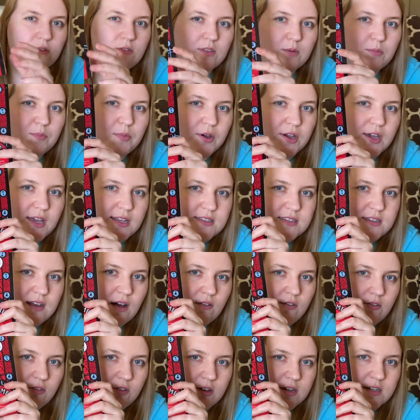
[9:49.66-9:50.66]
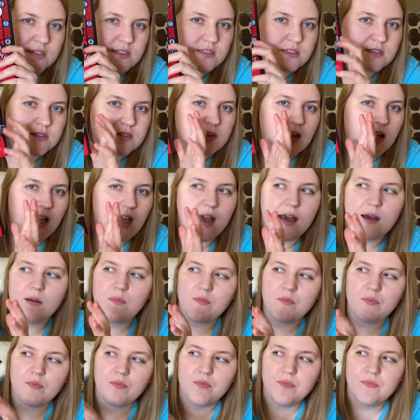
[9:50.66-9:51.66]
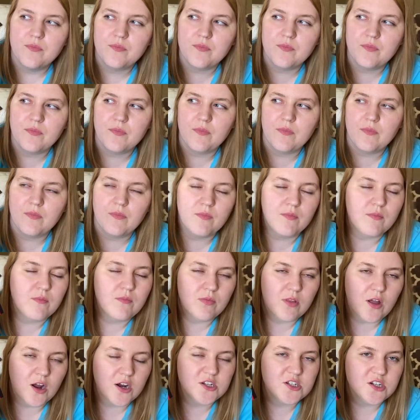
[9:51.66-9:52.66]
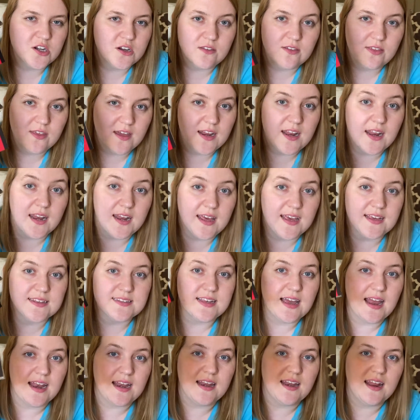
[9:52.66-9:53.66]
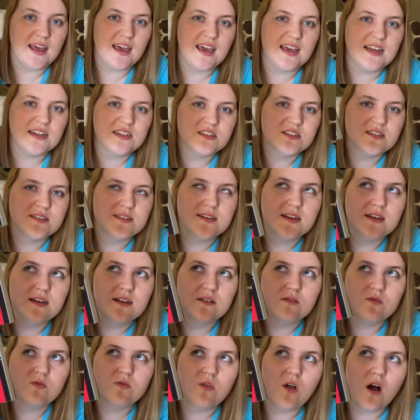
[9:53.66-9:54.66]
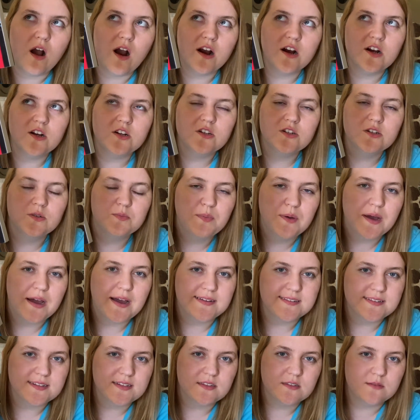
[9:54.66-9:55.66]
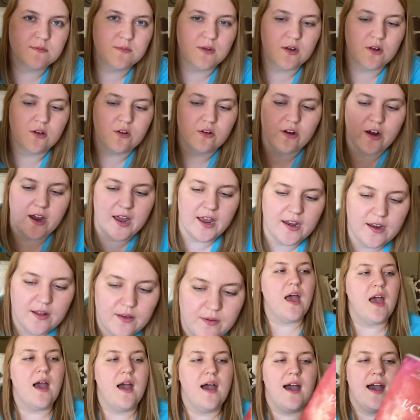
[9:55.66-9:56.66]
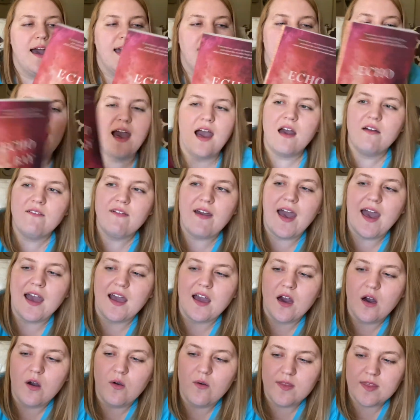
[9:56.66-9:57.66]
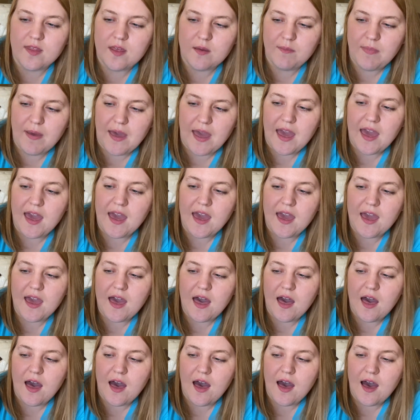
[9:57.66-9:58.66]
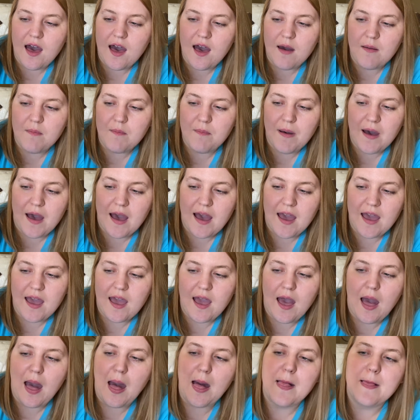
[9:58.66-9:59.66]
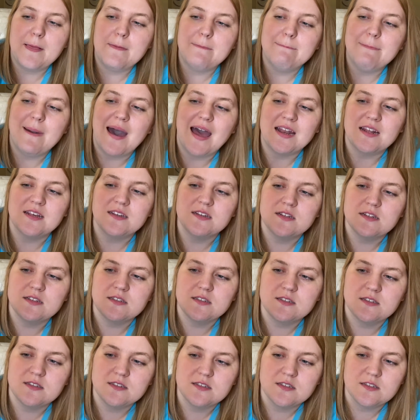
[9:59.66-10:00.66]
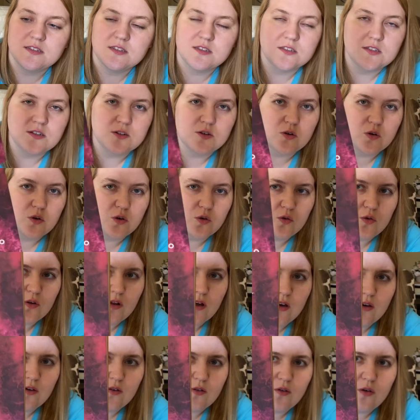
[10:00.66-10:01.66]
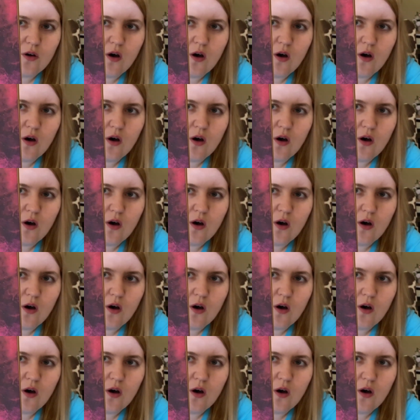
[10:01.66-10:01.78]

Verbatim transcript: the book itself looks um, larger than it is. And it's large because it's a middle grade. I have Echo in the Bay uh, by Masatsugu